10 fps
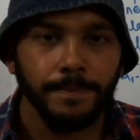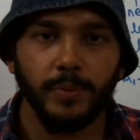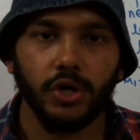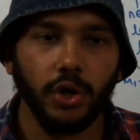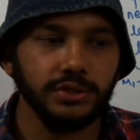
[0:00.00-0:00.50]

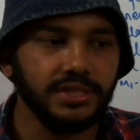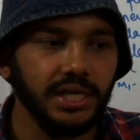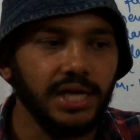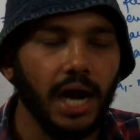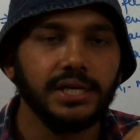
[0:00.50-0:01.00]
Because the
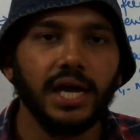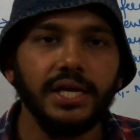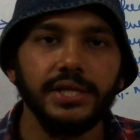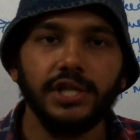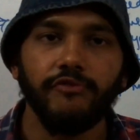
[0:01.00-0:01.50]

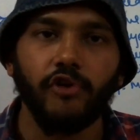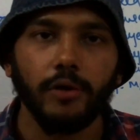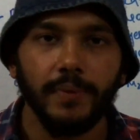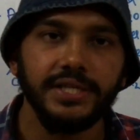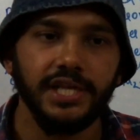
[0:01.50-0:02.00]
data in the
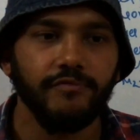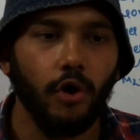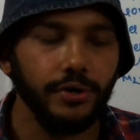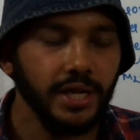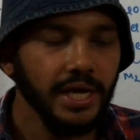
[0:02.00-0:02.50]
format they
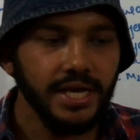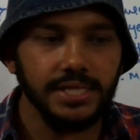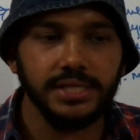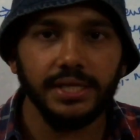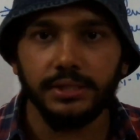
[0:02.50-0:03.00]
want
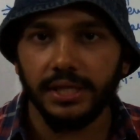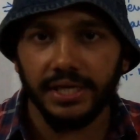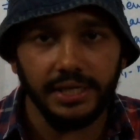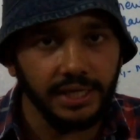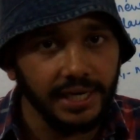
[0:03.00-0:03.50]

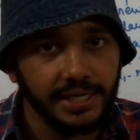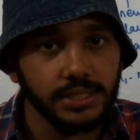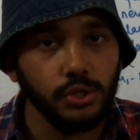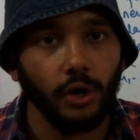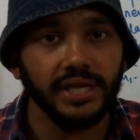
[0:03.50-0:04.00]

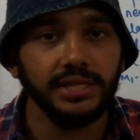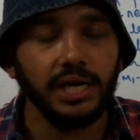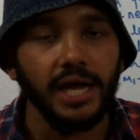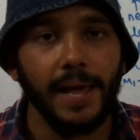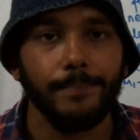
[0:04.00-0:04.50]
is not in
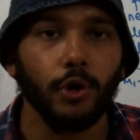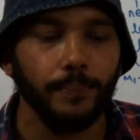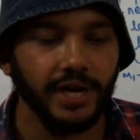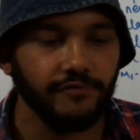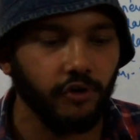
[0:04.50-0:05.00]
the
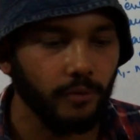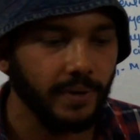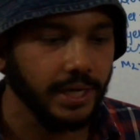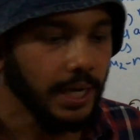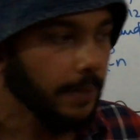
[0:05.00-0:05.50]
appropriate format.